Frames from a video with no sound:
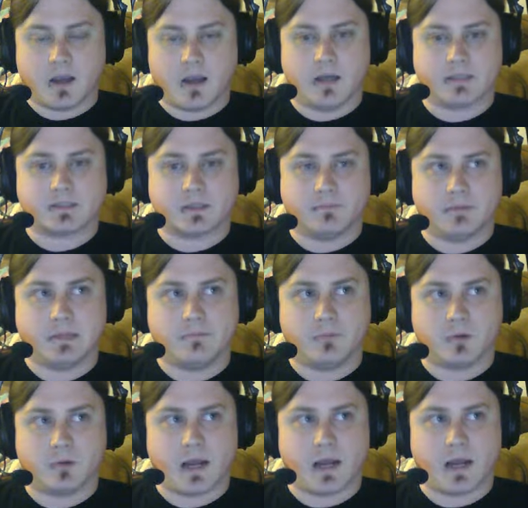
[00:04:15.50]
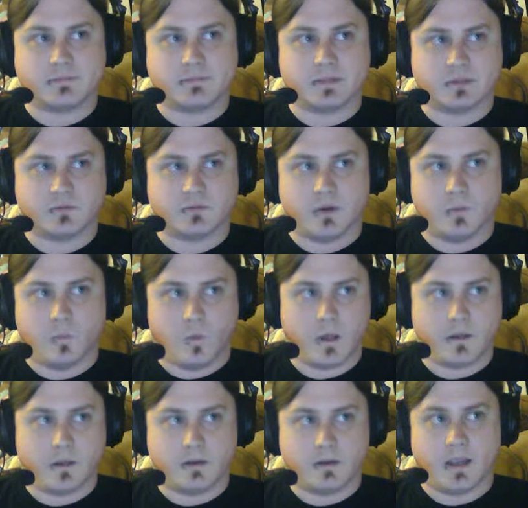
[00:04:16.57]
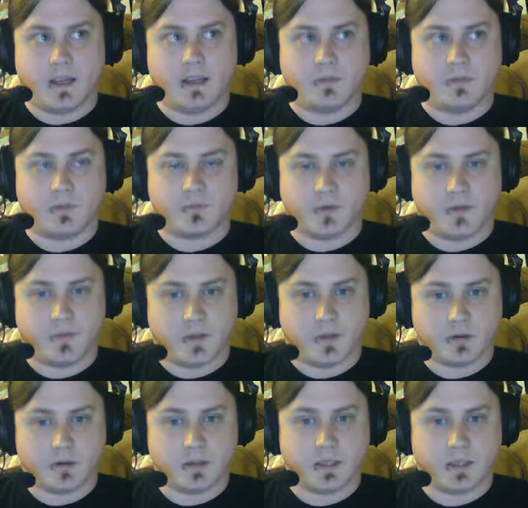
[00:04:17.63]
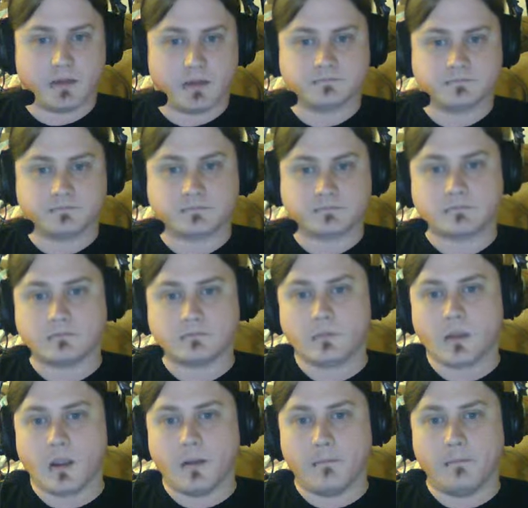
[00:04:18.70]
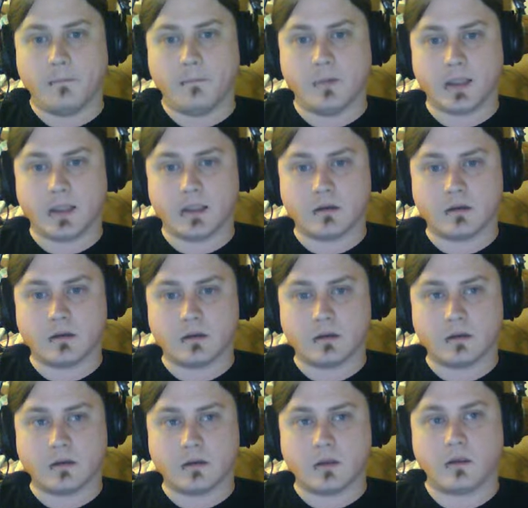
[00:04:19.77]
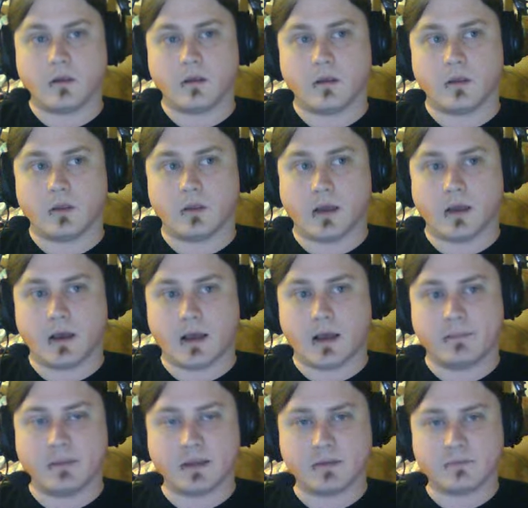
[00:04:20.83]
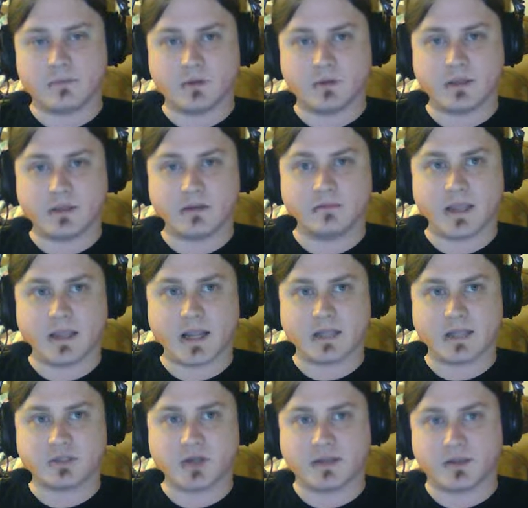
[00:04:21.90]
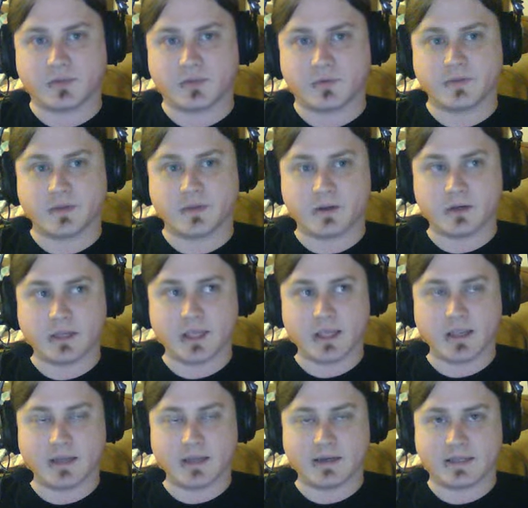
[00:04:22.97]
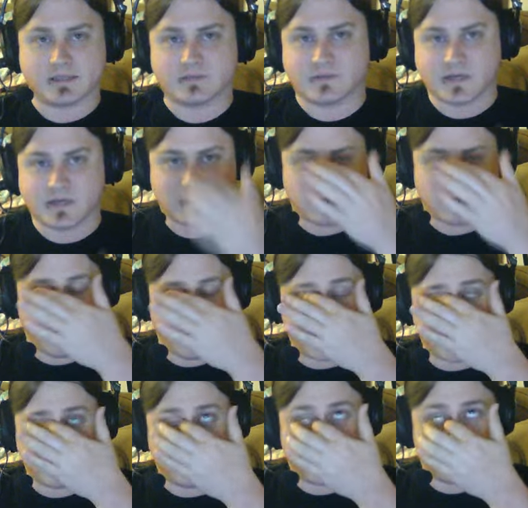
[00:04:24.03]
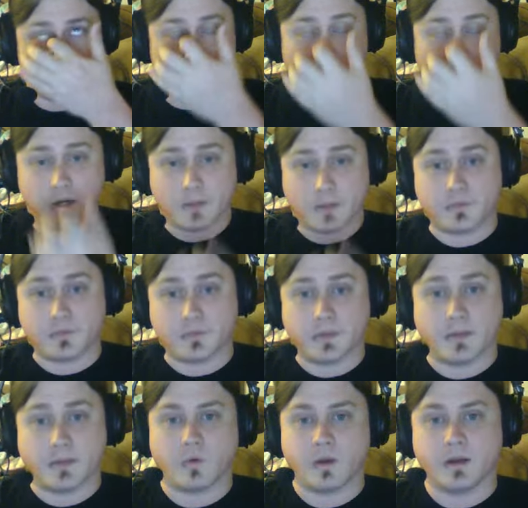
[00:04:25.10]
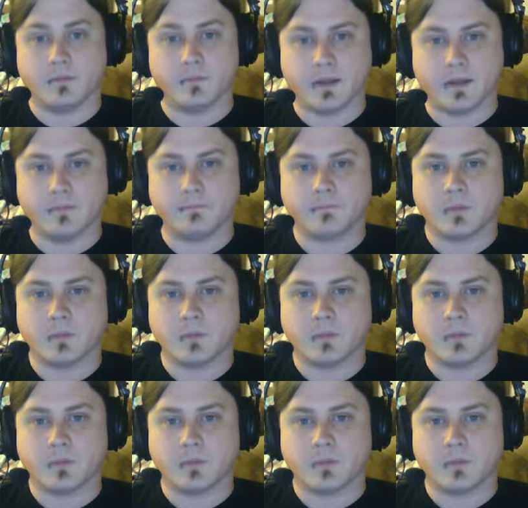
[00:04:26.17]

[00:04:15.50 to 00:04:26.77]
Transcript: Some people are opting to run 1 and 3 Thunder King, but I'm not really, like, I tried the 3 Thunder King and it gets very cloggy, like you open up with them quite a bit.